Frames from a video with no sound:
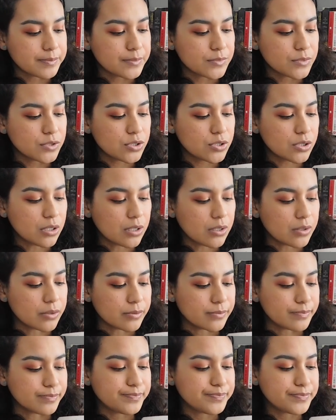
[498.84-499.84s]

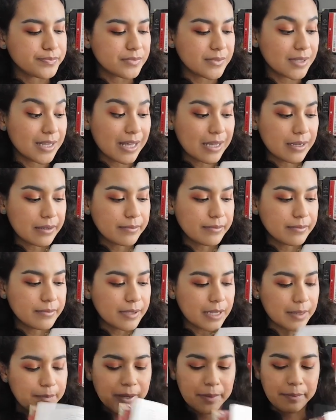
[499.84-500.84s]
so that
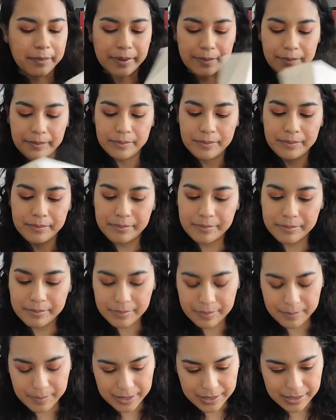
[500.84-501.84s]
might be,
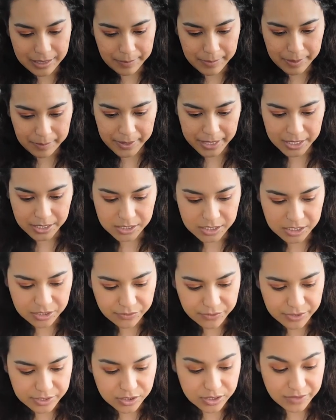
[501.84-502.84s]
that might make a
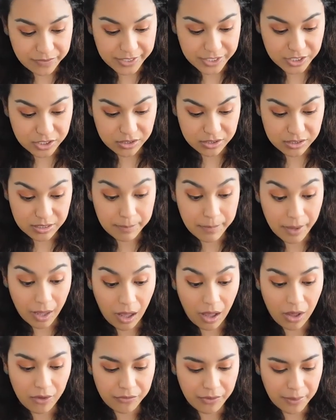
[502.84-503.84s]
difference. If I took them
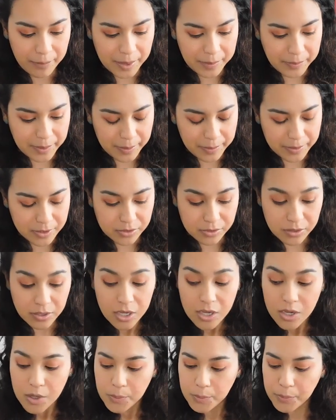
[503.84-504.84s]
off, I might be able to
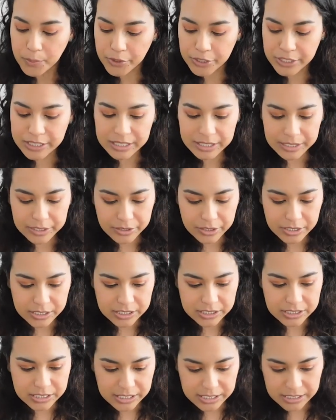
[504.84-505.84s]
more clearly
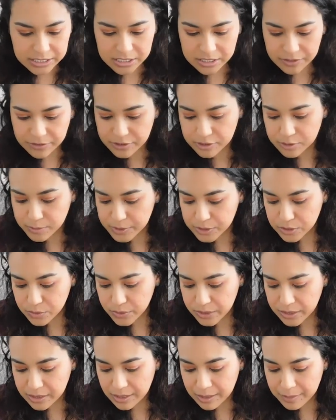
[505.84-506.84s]
see a difference
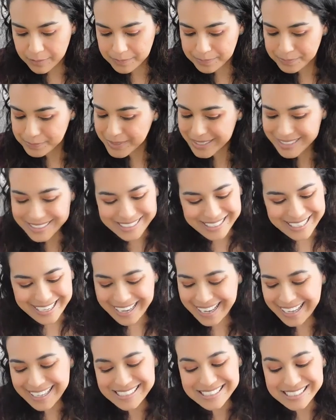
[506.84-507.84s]
between them. But
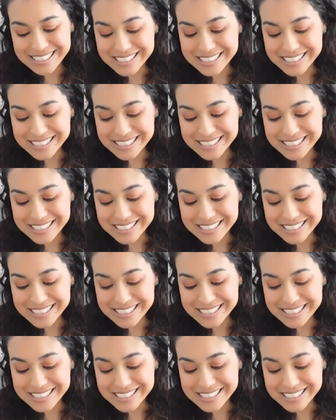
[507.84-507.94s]
yeah,